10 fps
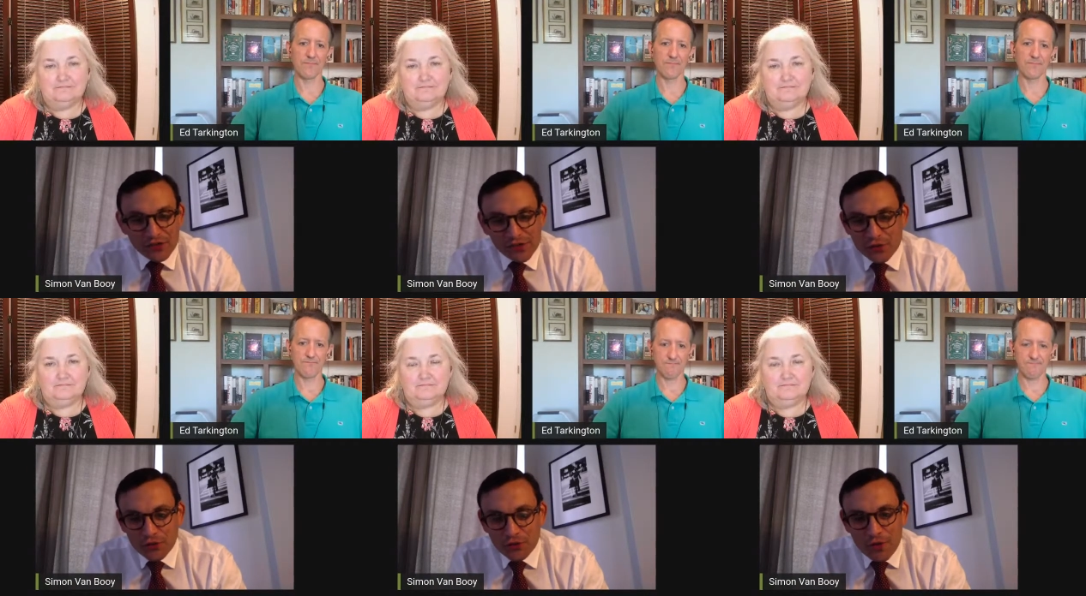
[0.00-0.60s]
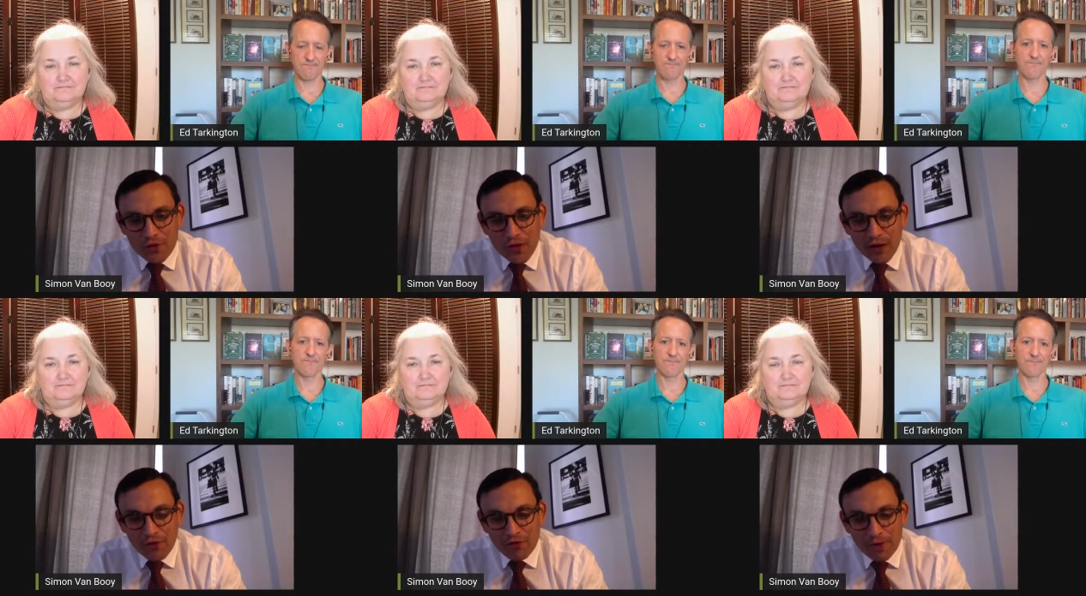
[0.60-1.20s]
Speaker 1: so you mm. don't
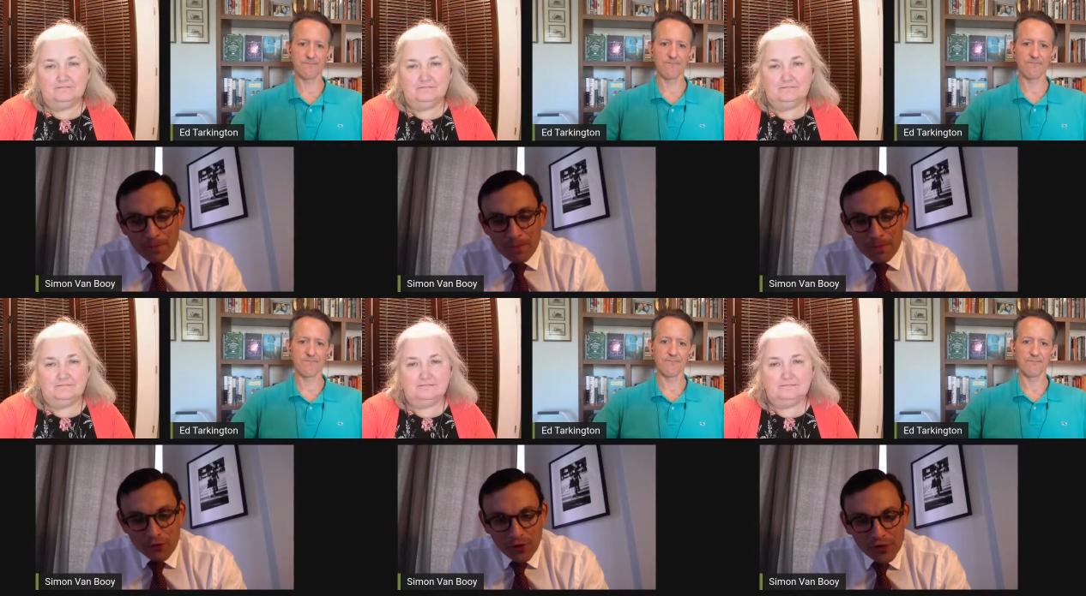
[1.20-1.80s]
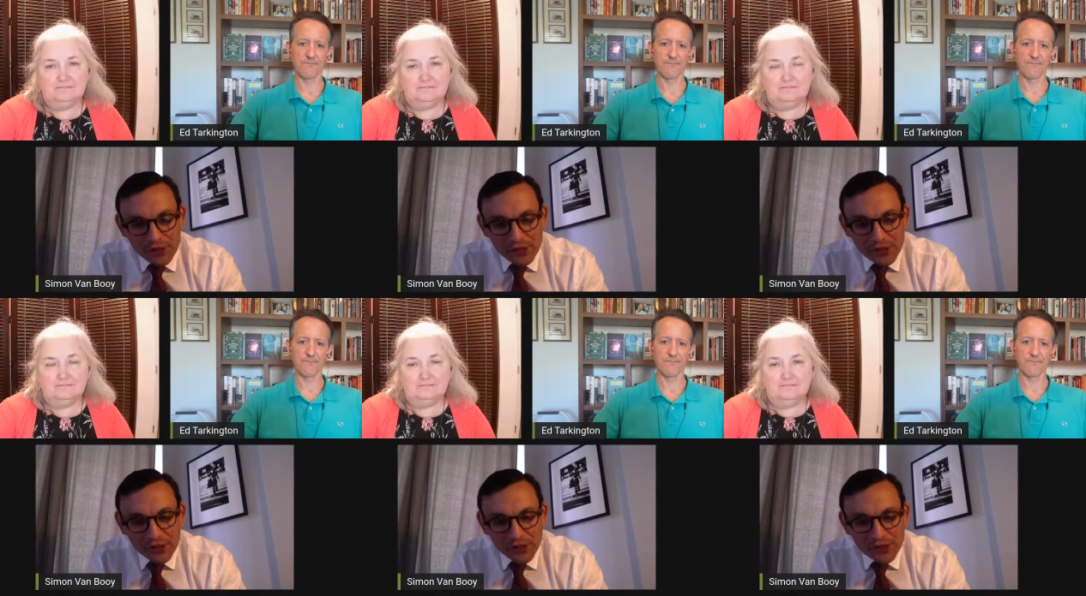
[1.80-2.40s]
mm-hmm. have the
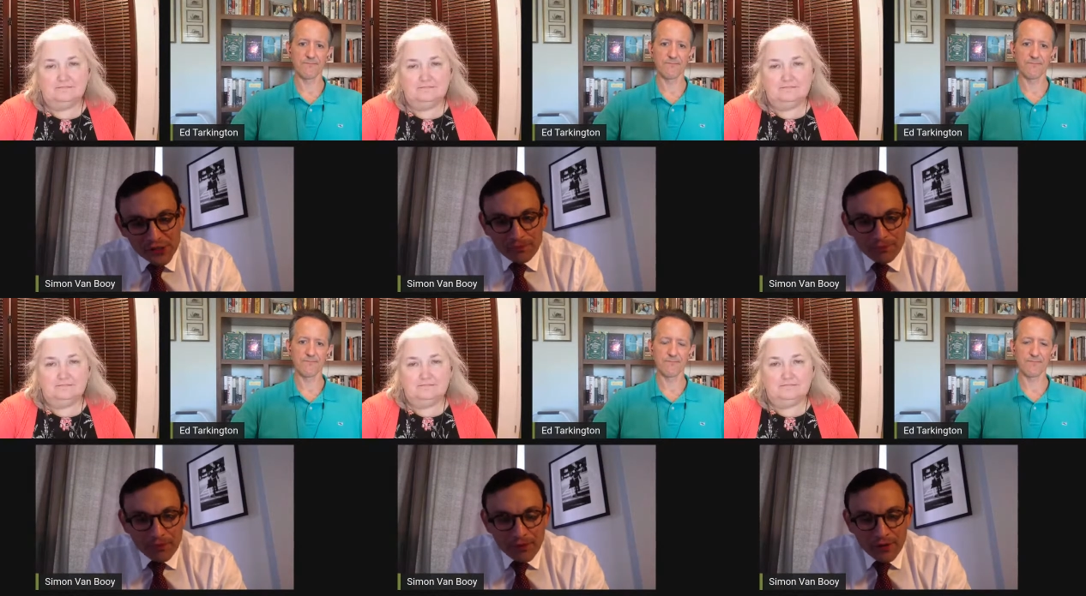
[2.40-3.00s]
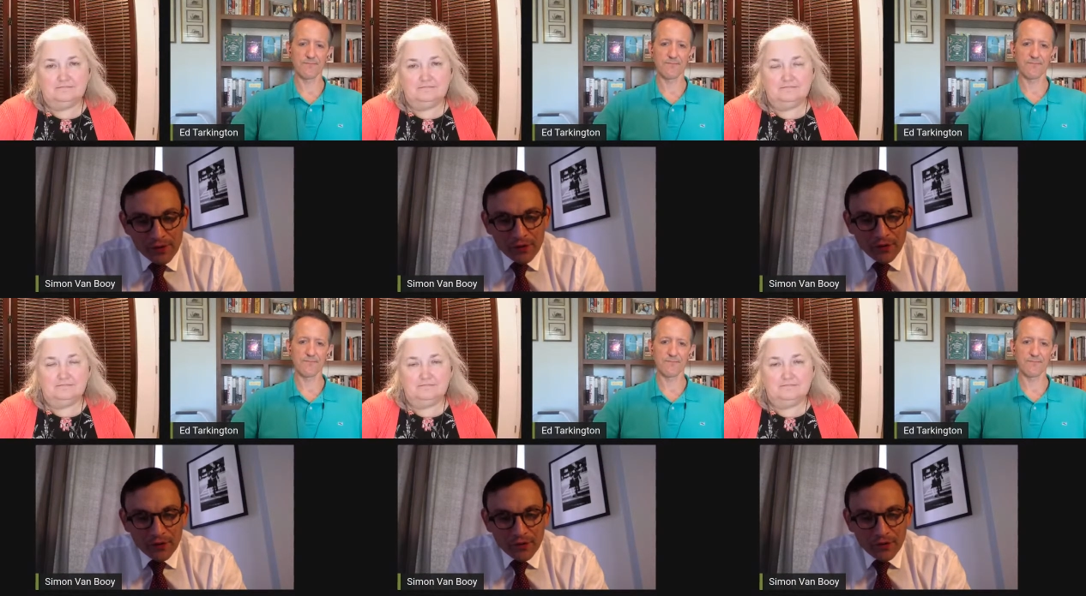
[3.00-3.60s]
crisis that you
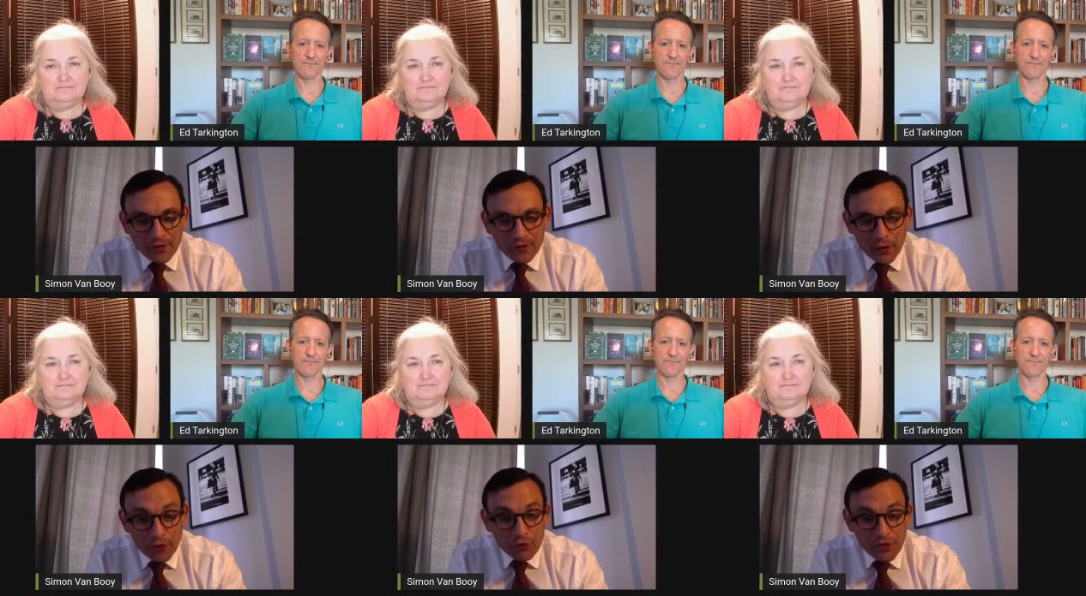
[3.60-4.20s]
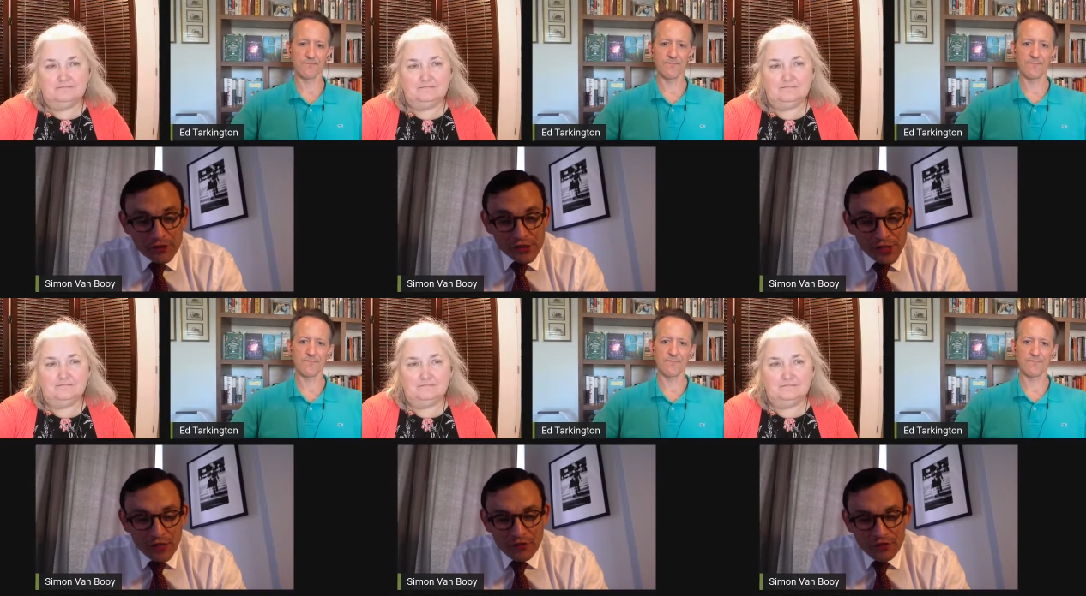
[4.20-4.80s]
know a lot of writers
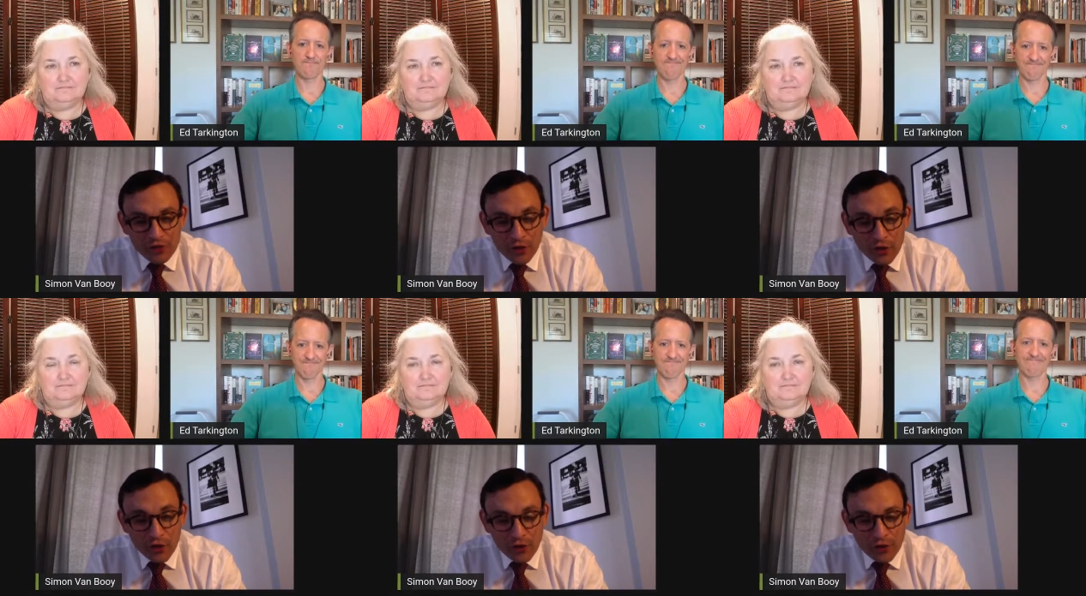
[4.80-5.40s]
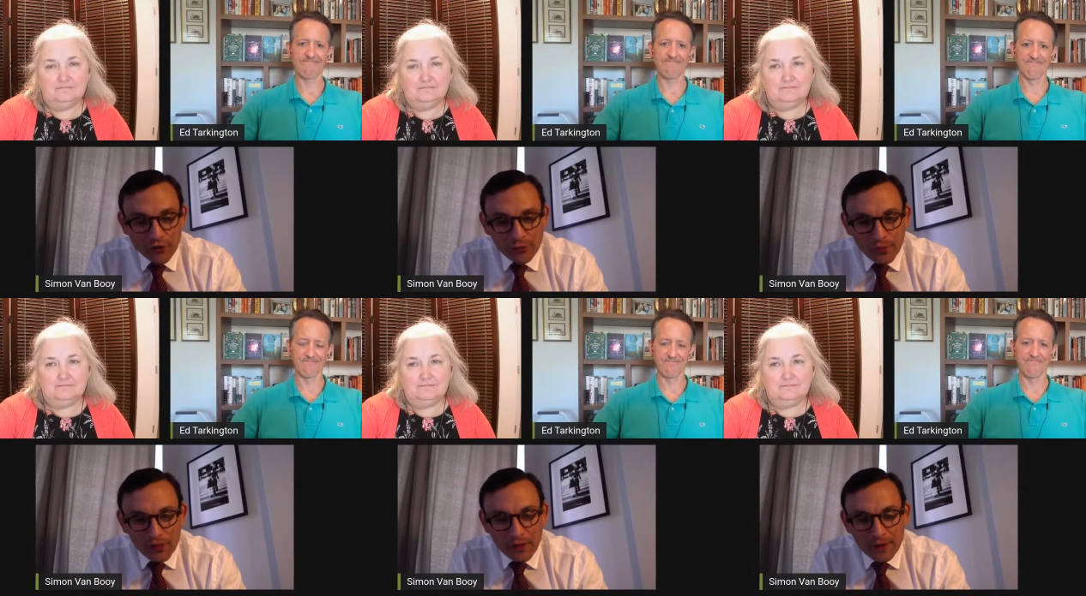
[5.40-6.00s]
have early on,
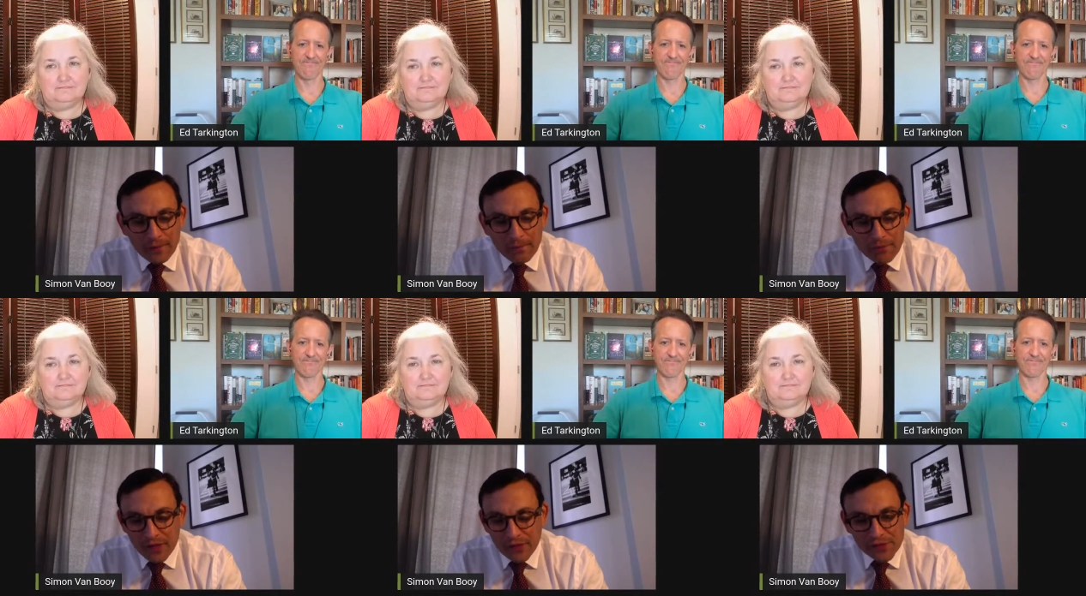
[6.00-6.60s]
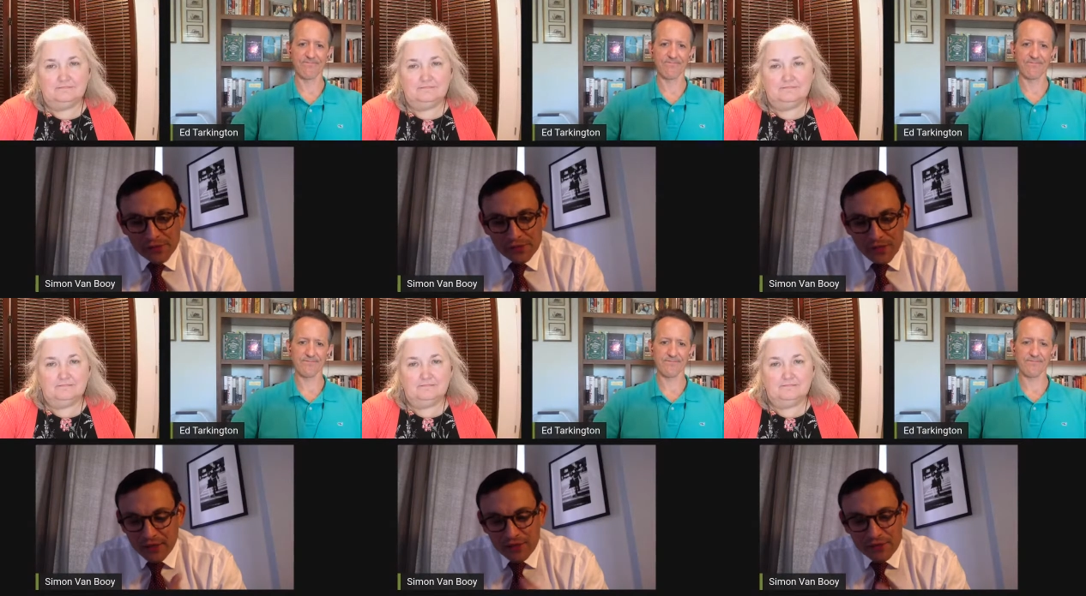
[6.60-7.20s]
where they're
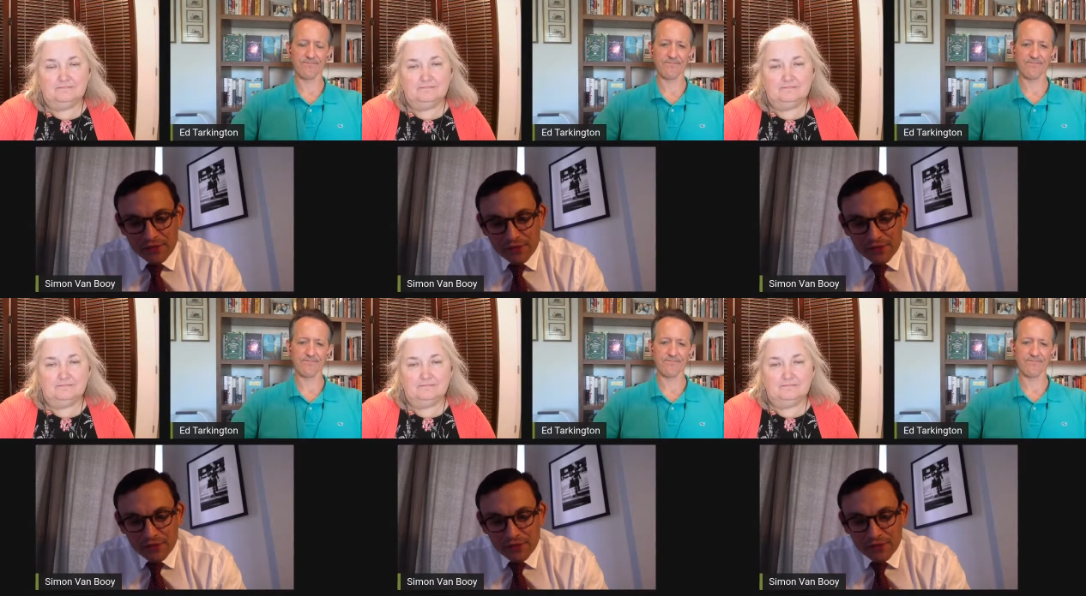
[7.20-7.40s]
they're